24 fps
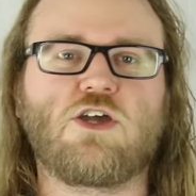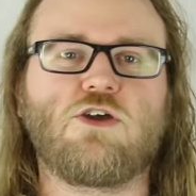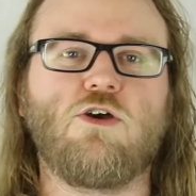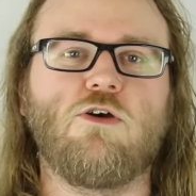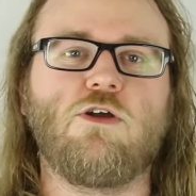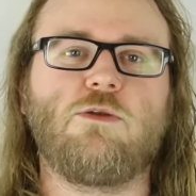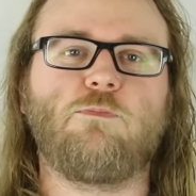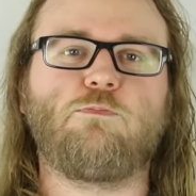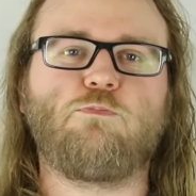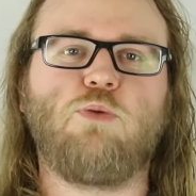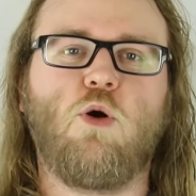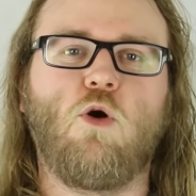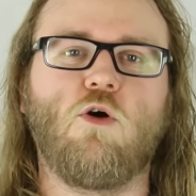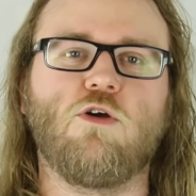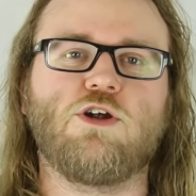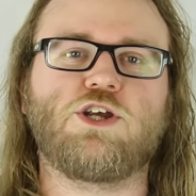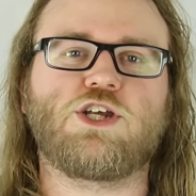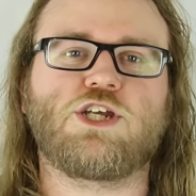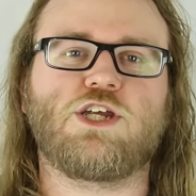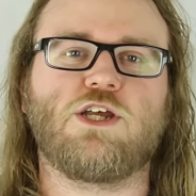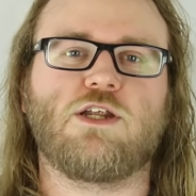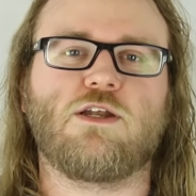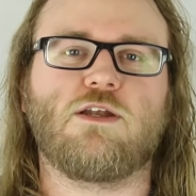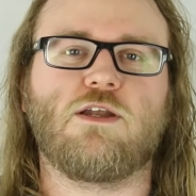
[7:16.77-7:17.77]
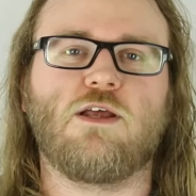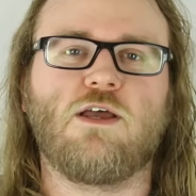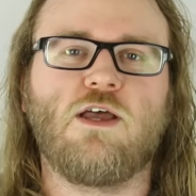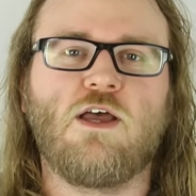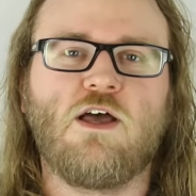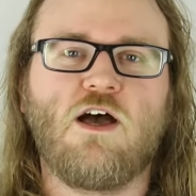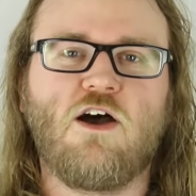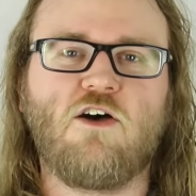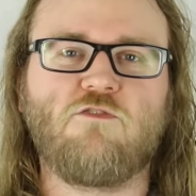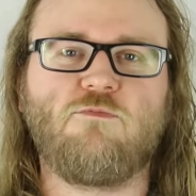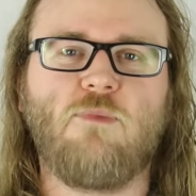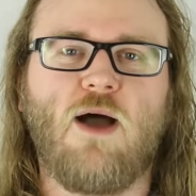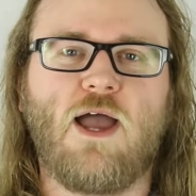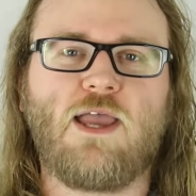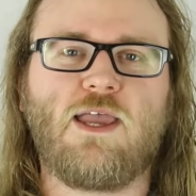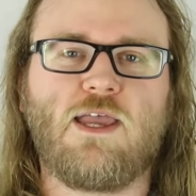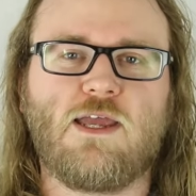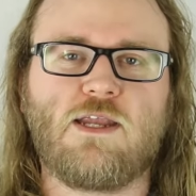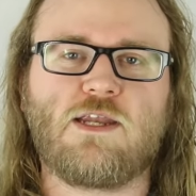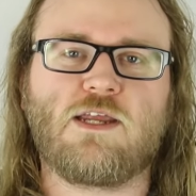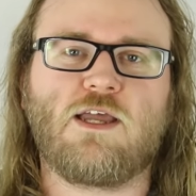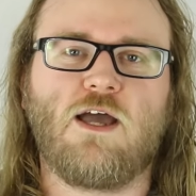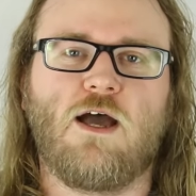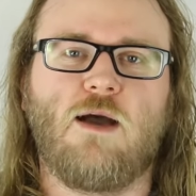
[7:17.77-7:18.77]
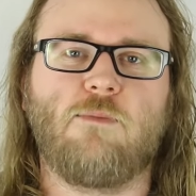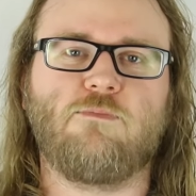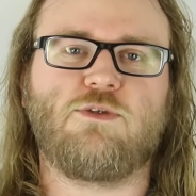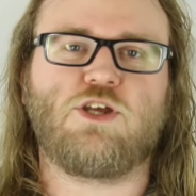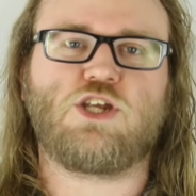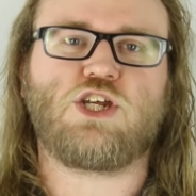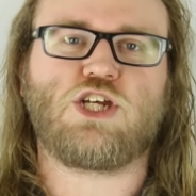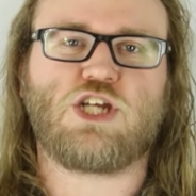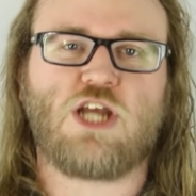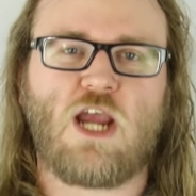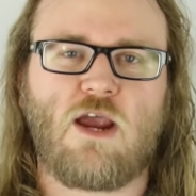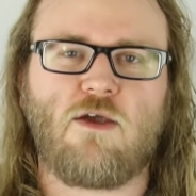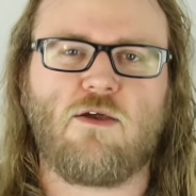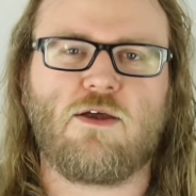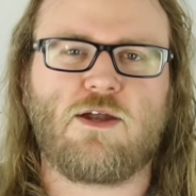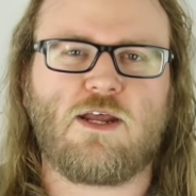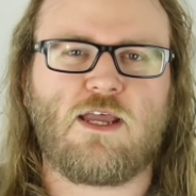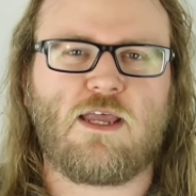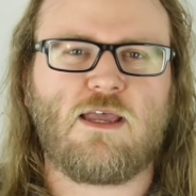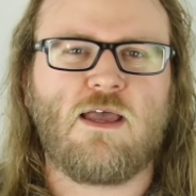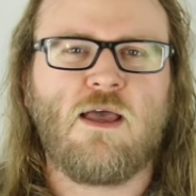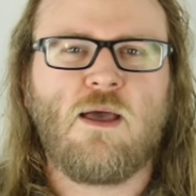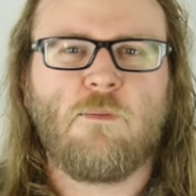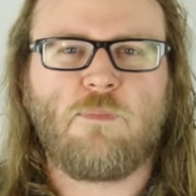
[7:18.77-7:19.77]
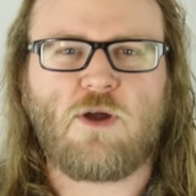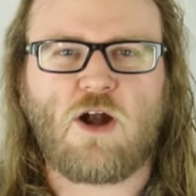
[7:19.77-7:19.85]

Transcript: good portion of my income to charity,